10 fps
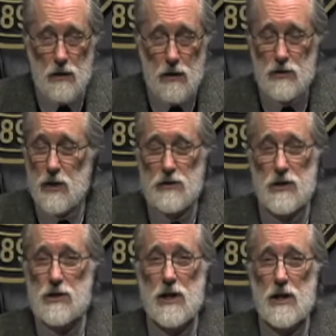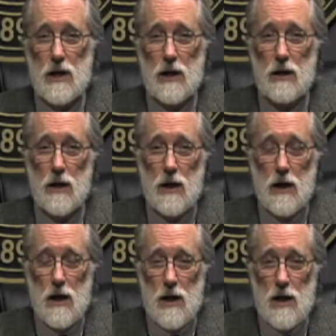So I'll just say it again.
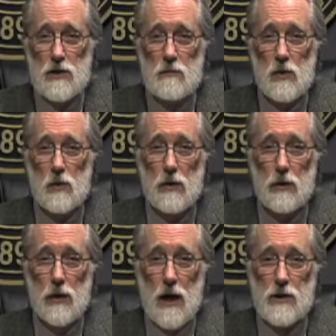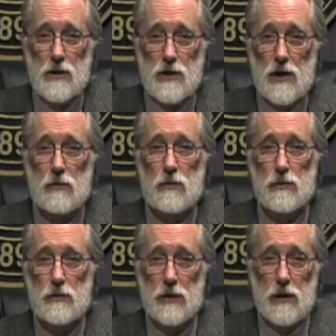Each employer has a general
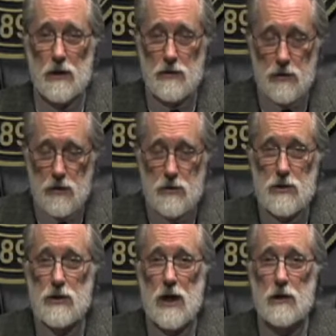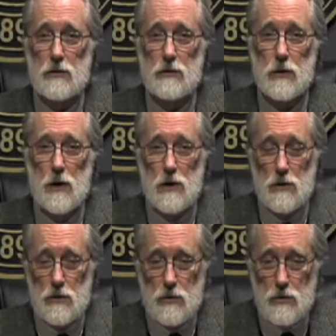duty under the OSHA statute
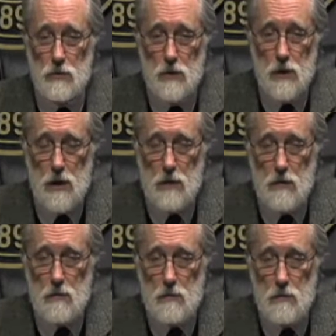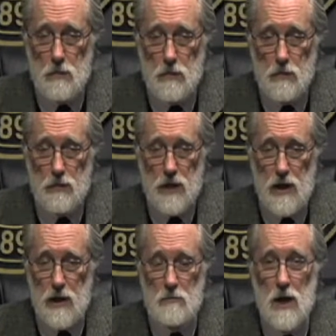to
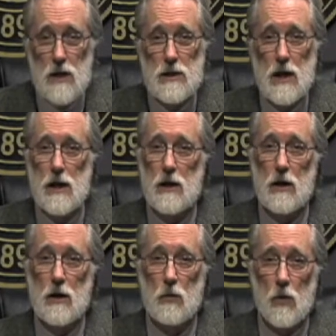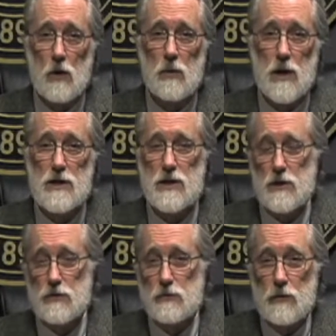create and maintain a workplace that
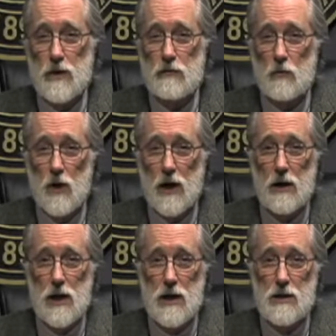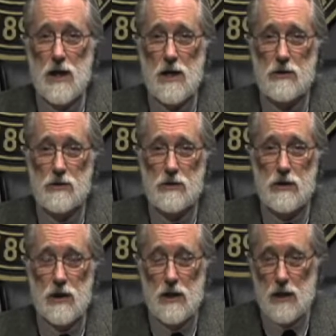is free from recognized hazards.
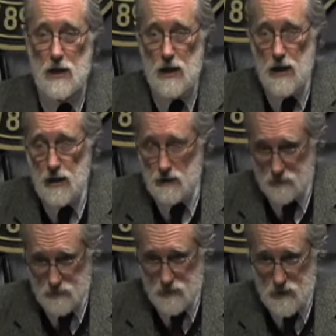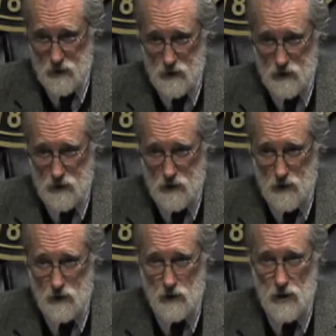And
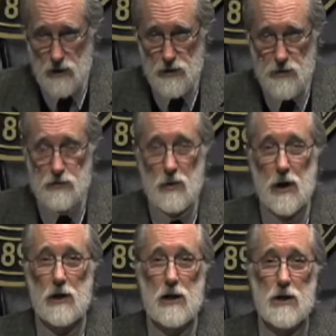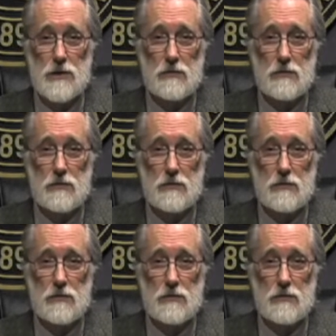the issue is recognized.